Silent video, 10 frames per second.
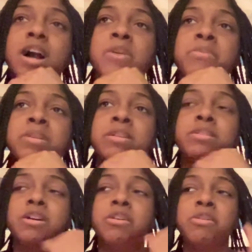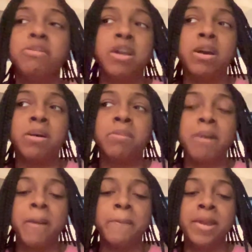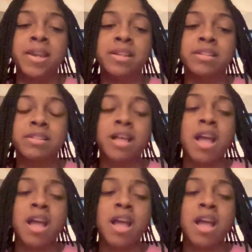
I really told him my business.